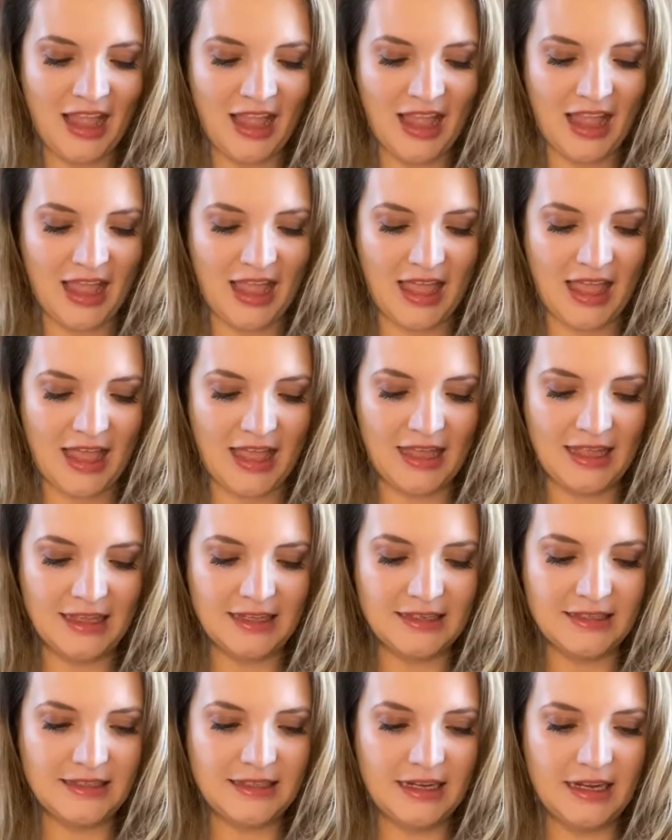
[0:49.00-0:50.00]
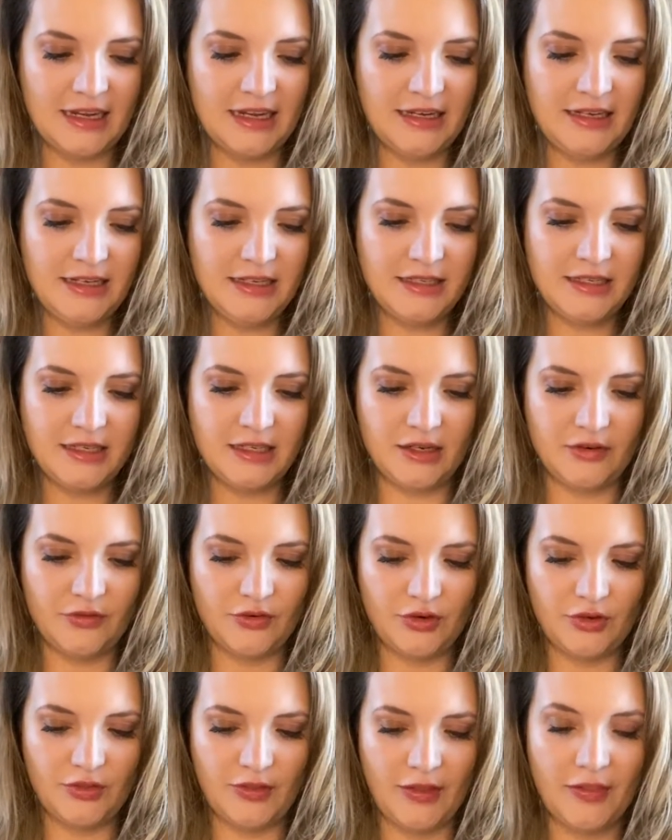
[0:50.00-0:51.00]
And I
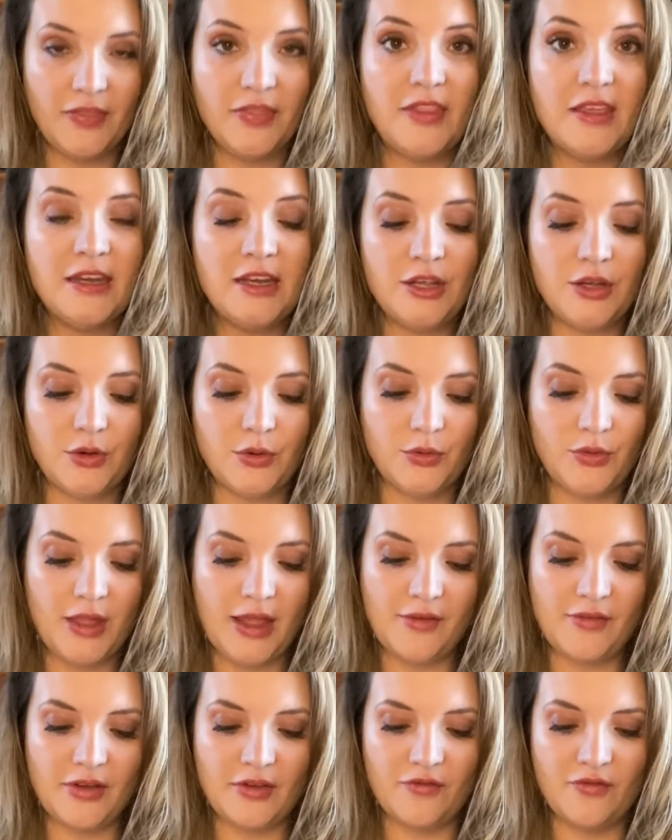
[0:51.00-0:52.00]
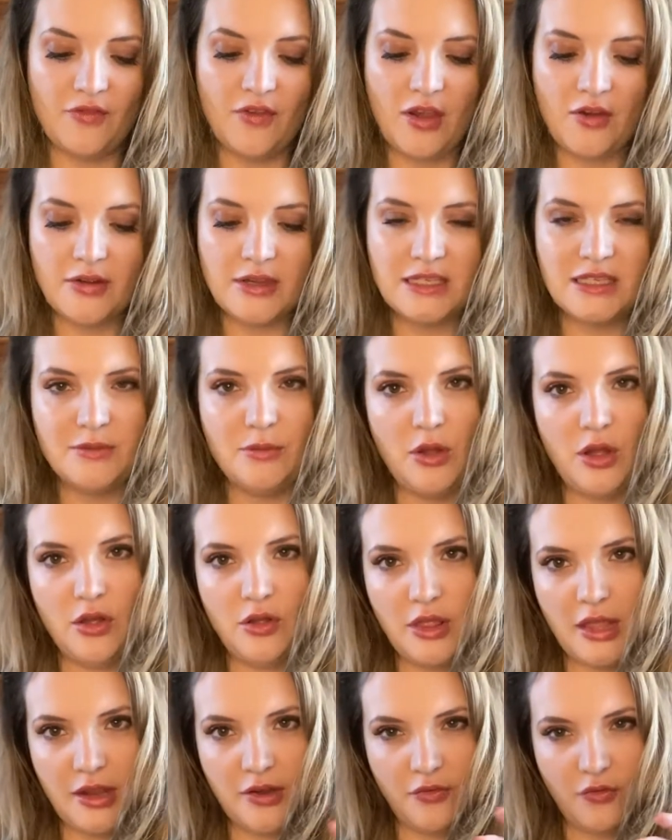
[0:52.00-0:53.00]
discovered that they do. They have a very small
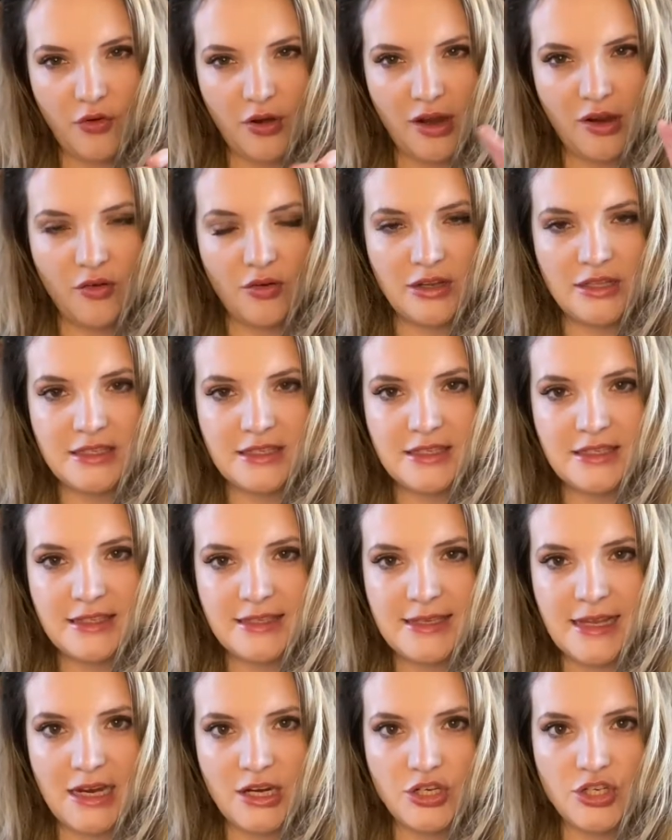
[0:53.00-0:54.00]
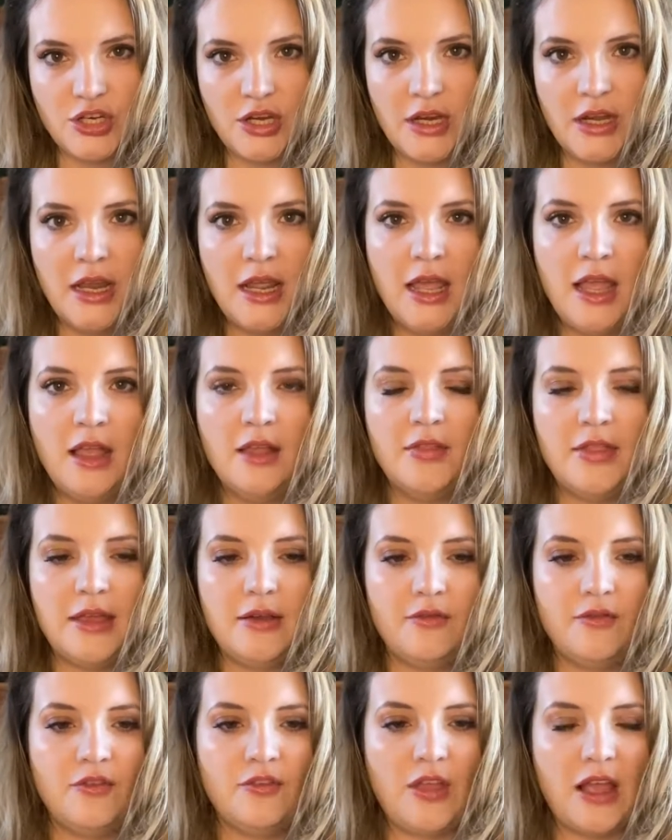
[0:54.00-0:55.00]
like fragrance section
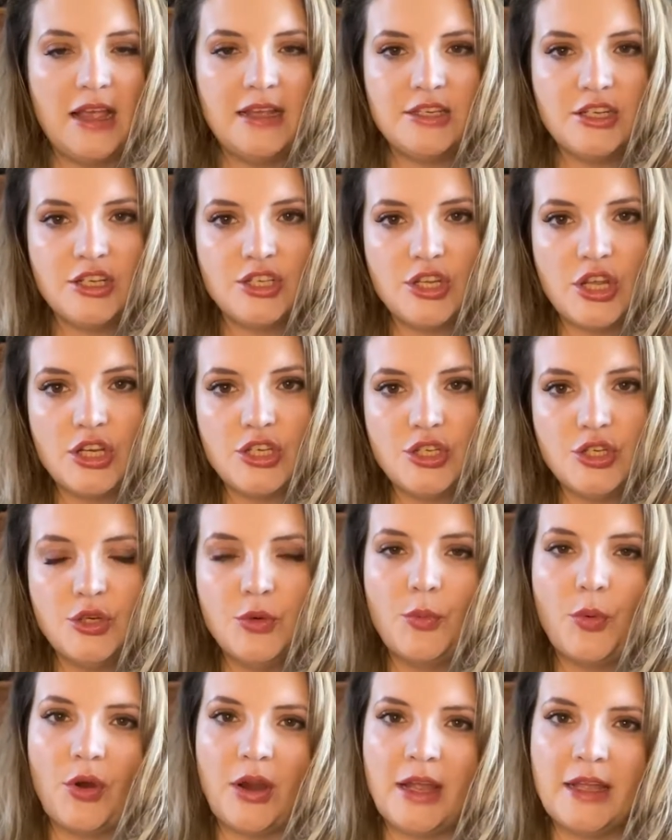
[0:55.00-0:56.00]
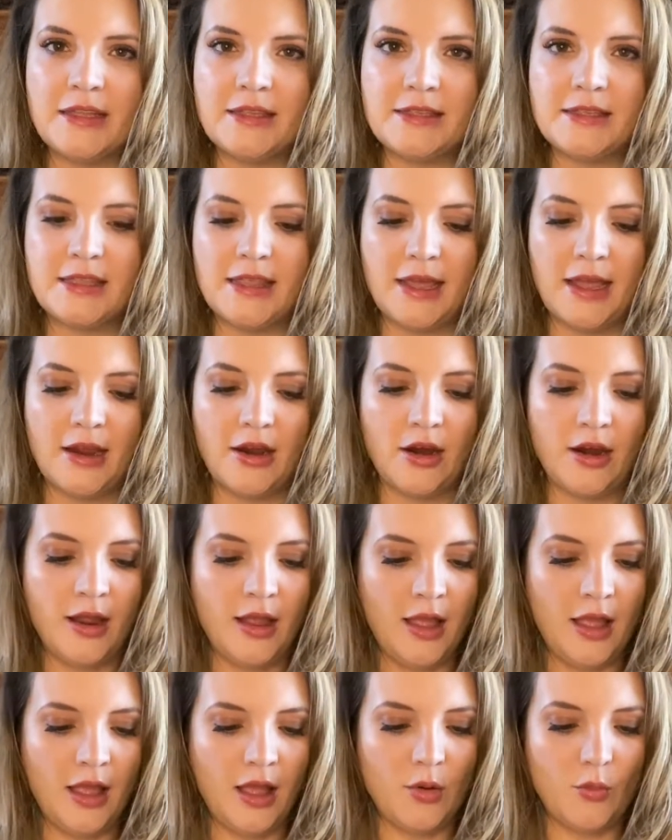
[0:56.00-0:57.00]
that I just saw 2 brands there.
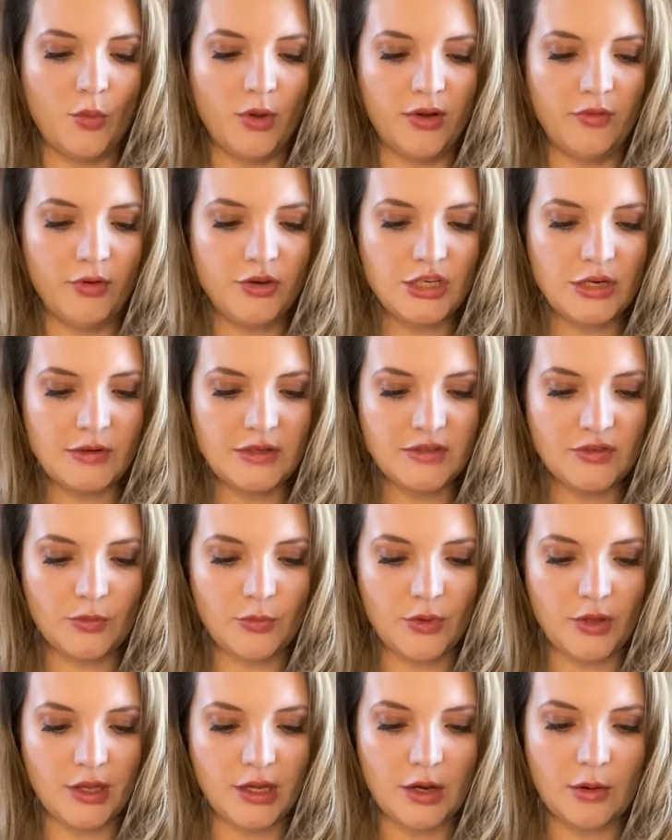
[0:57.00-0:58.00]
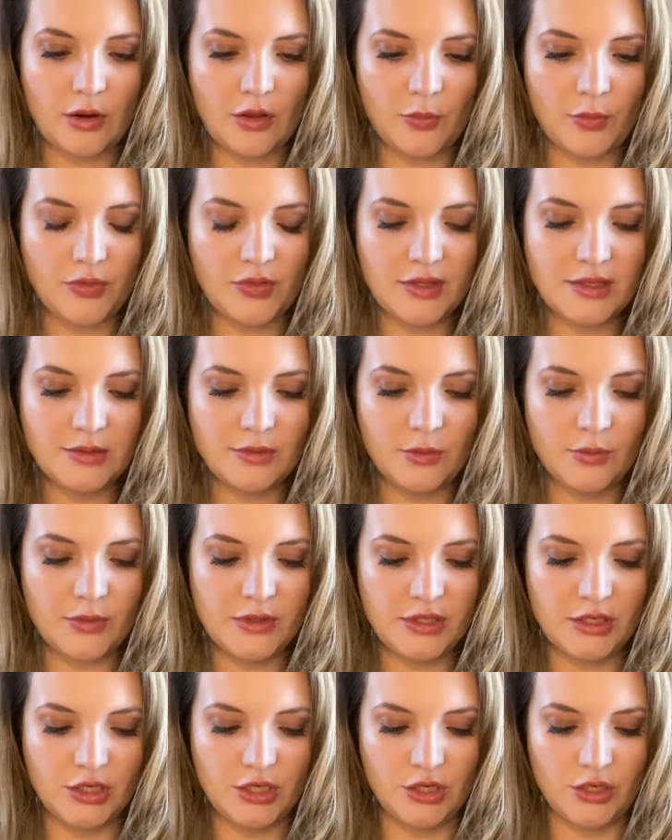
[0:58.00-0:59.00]
One of which I was familiar with, but this one
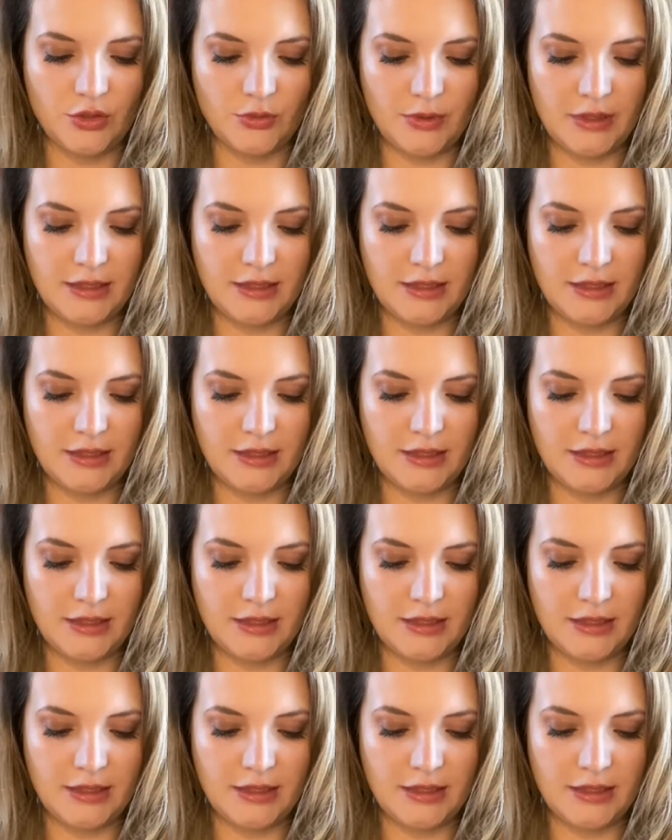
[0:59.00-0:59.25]
was new.